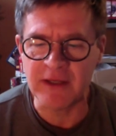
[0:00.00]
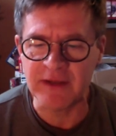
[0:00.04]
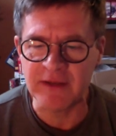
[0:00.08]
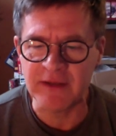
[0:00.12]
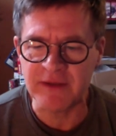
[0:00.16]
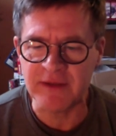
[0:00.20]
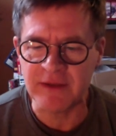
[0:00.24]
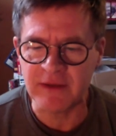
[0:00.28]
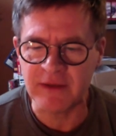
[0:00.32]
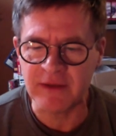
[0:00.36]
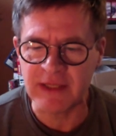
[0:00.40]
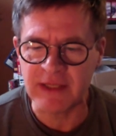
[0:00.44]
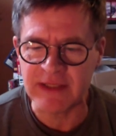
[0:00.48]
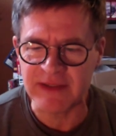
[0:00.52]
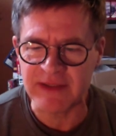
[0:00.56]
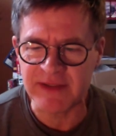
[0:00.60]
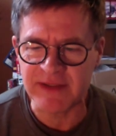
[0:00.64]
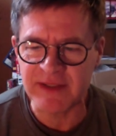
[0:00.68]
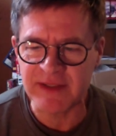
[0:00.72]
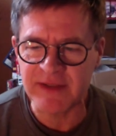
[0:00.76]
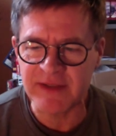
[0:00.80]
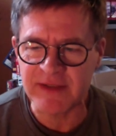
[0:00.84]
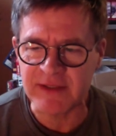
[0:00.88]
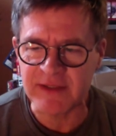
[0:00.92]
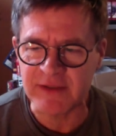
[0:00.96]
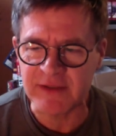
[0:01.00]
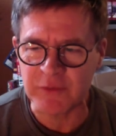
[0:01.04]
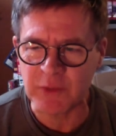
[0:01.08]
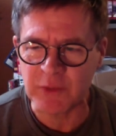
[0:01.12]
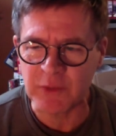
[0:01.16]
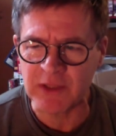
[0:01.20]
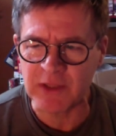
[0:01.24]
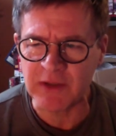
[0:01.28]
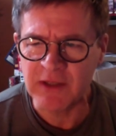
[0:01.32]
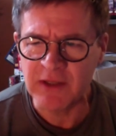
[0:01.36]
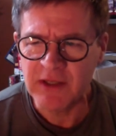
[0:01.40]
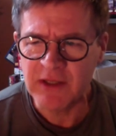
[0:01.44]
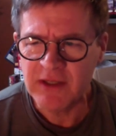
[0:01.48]
in the late '60s
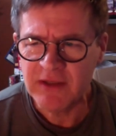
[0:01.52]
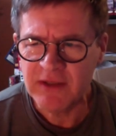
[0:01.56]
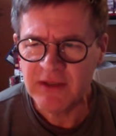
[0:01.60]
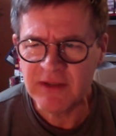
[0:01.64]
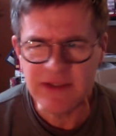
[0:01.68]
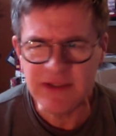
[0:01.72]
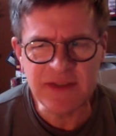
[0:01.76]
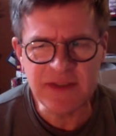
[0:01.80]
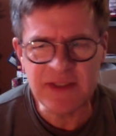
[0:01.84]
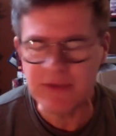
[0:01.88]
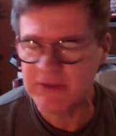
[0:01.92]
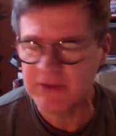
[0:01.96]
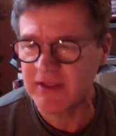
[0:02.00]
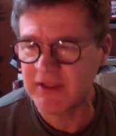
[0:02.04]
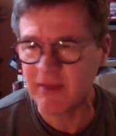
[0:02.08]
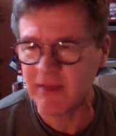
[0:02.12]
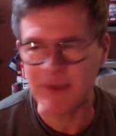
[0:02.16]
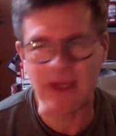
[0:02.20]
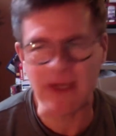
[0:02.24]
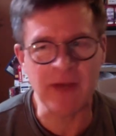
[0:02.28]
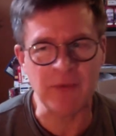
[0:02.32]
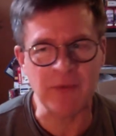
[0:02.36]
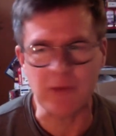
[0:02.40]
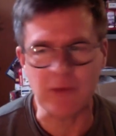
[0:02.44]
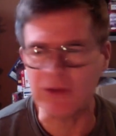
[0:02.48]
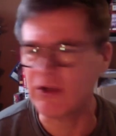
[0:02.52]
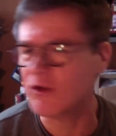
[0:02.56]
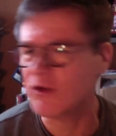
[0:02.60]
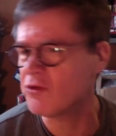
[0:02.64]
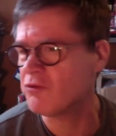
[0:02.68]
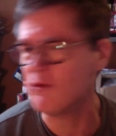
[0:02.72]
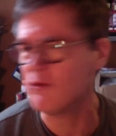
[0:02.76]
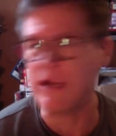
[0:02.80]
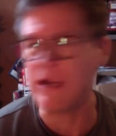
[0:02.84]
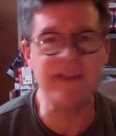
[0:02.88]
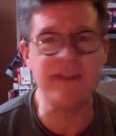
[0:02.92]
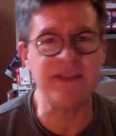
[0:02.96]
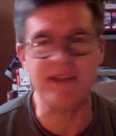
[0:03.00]
when DC was coming out with the
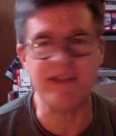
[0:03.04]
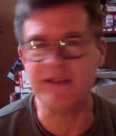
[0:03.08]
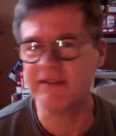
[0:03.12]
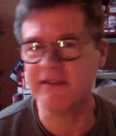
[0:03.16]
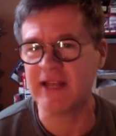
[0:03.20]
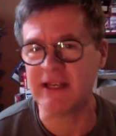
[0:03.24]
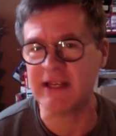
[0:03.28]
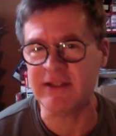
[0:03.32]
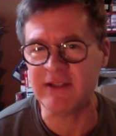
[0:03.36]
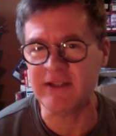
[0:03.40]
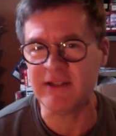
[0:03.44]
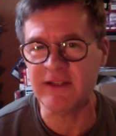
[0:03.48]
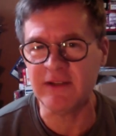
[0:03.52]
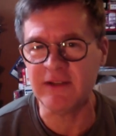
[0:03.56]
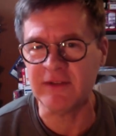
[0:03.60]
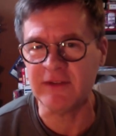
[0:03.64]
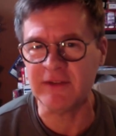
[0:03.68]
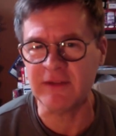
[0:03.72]
craziest ideas,